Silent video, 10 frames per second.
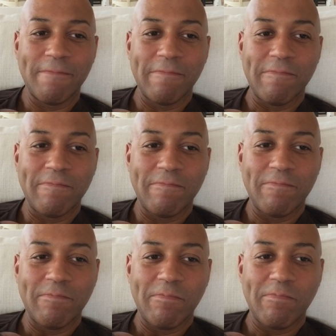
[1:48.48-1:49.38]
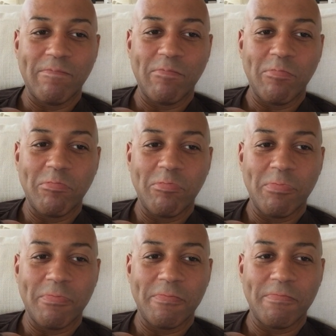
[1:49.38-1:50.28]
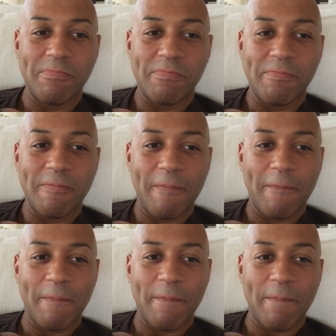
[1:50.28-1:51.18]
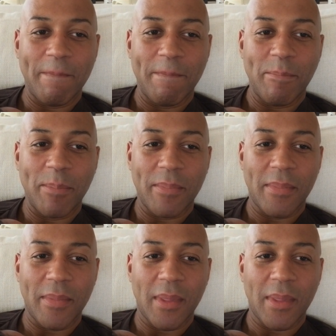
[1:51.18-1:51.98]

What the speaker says: (silence)